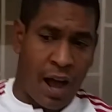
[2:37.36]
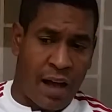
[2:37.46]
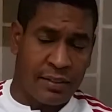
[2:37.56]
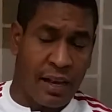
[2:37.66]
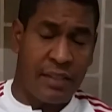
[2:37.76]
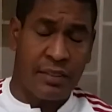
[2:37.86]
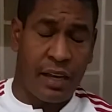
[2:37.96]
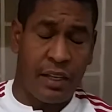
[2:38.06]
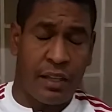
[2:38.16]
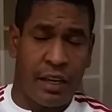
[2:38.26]
as I
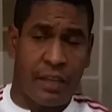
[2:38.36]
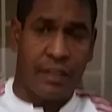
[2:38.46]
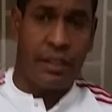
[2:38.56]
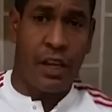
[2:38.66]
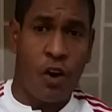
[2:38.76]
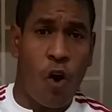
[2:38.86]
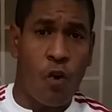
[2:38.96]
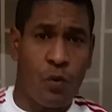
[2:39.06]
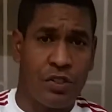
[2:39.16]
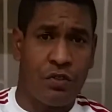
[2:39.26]
said, they
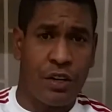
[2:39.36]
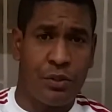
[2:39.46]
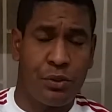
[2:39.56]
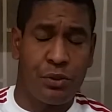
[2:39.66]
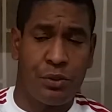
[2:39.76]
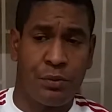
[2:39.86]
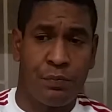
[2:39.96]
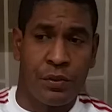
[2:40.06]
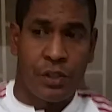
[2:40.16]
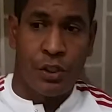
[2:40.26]
always try to
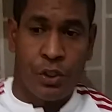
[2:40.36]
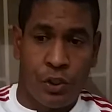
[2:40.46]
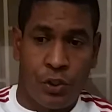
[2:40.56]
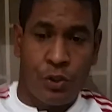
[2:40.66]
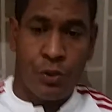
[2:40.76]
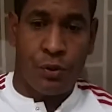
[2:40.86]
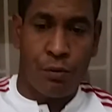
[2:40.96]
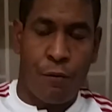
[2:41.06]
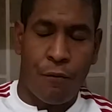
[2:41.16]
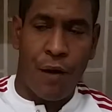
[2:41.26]

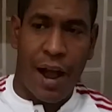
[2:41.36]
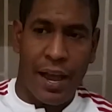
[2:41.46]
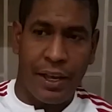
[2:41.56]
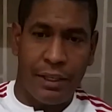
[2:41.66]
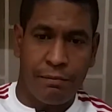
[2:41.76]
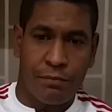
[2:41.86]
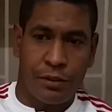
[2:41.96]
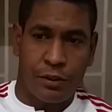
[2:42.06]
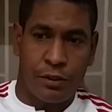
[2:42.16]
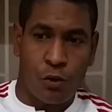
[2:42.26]
find
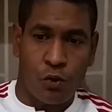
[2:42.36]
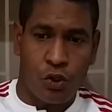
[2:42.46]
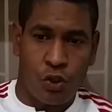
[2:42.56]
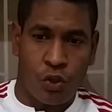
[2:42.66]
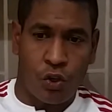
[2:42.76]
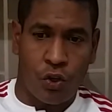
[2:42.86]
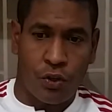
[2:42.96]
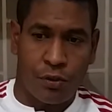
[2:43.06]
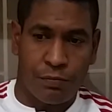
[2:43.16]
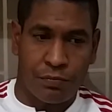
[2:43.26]
solution
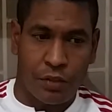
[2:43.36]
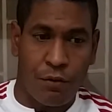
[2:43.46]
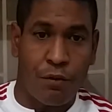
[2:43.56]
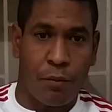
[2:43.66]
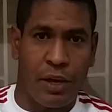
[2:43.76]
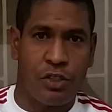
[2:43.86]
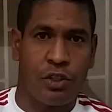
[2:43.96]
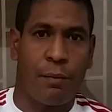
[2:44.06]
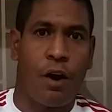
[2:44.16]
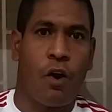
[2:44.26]
or
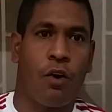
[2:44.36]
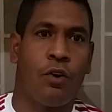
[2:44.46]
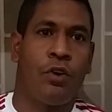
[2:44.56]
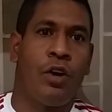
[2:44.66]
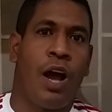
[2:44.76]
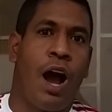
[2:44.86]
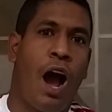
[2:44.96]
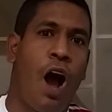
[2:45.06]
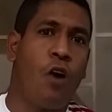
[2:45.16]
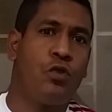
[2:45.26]
information about
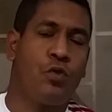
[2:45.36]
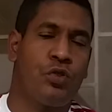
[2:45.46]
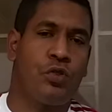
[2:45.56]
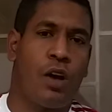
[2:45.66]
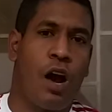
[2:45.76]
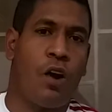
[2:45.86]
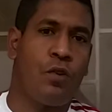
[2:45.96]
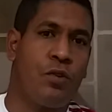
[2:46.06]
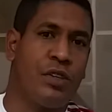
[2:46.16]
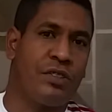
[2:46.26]
how
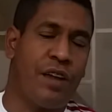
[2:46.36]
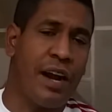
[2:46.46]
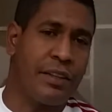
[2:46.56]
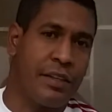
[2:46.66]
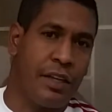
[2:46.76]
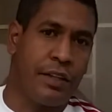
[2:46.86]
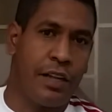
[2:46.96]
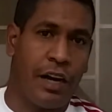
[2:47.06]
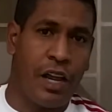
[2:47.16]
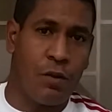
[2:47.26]
started
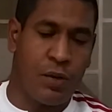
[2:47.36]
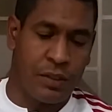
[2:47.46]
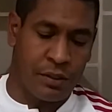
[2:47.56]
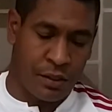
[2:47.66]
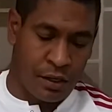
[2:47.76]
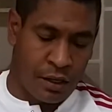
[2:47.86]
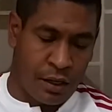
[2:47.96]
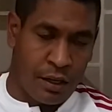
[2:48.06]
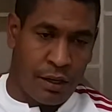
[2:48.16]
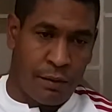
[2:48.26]
the language,
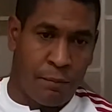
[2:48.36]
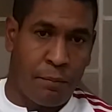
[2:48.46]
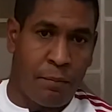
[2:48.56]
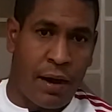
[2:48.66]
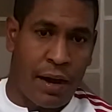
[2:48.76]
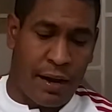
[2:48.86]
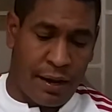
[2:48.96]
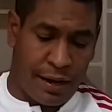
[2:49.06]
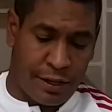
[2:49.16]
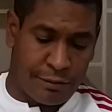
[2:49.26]

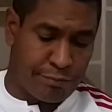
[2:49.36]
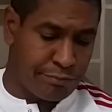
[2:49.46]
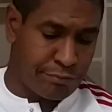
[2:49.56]
but